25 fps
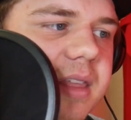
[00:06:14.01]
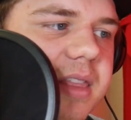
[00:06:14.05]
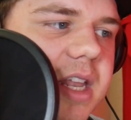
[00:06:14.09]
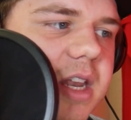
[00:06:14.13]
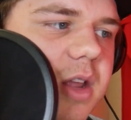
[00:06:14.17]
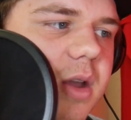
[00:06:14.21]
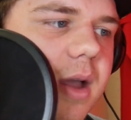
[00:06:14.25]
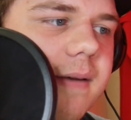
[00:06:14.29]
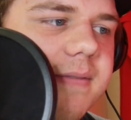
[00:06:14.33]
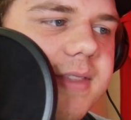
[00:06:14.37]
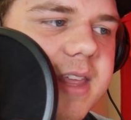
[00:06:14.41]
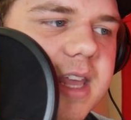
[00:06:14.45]

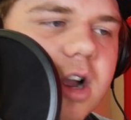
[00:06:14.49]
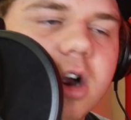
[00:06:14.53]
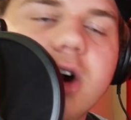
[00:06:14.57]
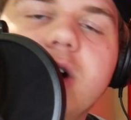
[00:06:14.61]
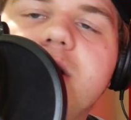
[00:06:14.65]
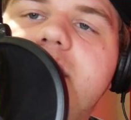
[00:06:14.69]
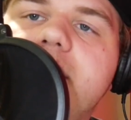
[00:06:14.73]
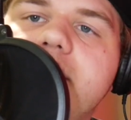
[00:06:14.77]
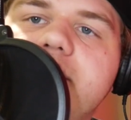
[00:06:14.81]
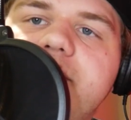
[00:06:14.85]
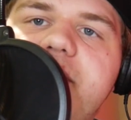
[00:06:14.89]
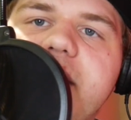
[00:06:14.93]
Then you have the
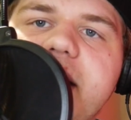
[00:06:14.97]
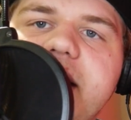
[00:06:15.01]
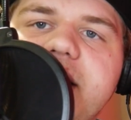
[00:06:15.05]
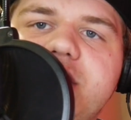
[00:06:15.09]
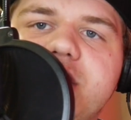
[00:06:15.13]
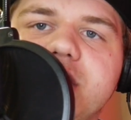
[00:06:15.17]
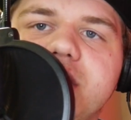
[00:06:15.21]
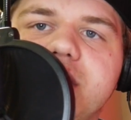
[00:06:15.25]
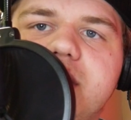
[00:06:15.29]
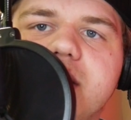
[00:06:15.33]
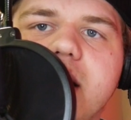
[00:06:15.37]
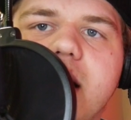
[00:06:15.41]
Earth
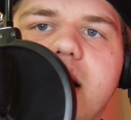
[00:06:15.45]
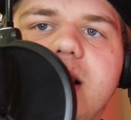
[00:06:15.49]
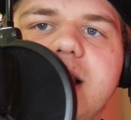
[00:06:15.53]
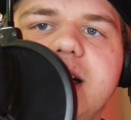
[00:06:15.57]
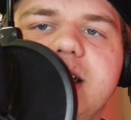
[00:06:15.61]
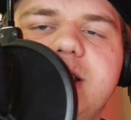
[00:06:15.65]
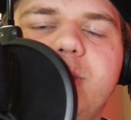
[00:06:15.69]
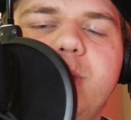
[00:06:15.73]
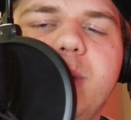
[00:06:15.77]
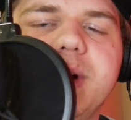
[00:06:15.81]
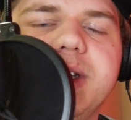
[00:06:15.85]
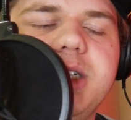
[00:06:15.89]
Invasion
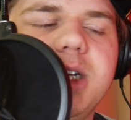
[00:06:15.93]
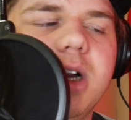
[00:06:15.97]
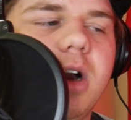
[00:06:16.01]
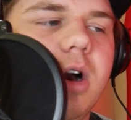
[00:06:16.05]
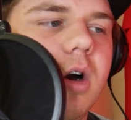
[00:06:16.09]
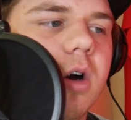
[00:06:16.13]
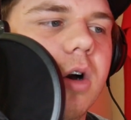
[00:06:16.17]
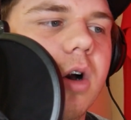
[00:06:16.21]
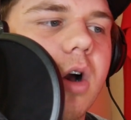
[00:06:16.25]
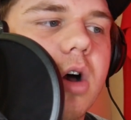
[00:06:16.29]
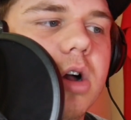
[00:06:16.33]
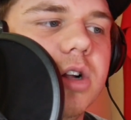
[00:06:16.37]
Daleks, which
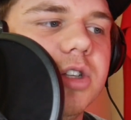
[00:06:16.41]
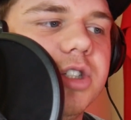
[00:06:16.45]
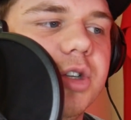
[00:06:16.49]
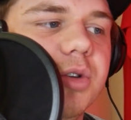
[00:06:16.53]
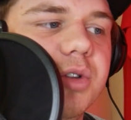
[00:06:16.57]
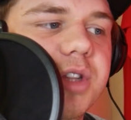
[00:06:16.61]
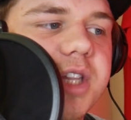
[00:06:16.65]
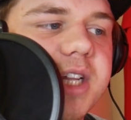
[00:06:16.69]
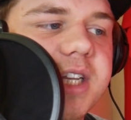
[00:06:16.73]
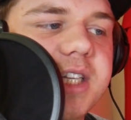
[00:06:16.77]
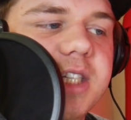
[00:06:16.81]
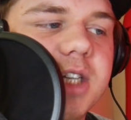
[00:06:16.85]
are
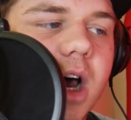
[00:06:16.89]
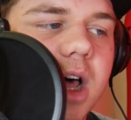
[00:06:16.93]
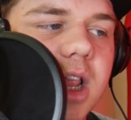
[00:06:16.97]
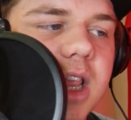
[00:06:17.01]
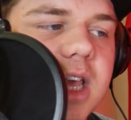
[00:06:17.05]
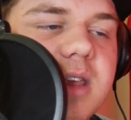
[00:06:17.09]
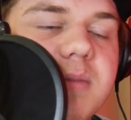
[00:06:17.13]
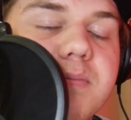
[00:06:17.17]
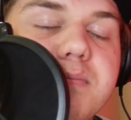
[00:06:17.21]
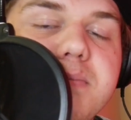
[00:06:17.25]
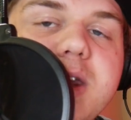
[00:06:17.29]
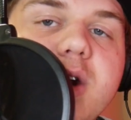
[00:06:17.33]
also the
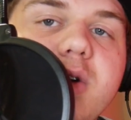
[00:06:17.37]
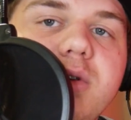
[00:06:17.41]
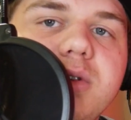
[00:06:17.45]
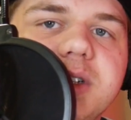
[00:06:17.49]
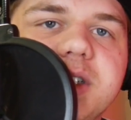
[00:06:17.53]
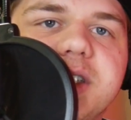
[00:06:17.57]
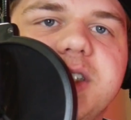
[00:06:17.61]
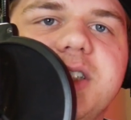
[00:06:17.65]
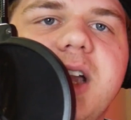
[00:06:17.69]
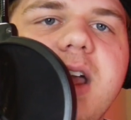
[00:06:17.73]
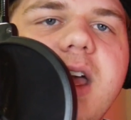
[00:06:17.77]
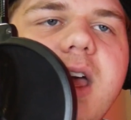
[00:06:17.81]
Dalek
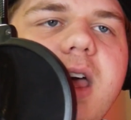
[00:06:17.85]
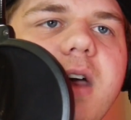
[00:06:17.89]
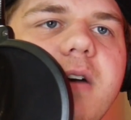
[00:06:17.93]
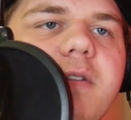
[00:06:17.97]
mutants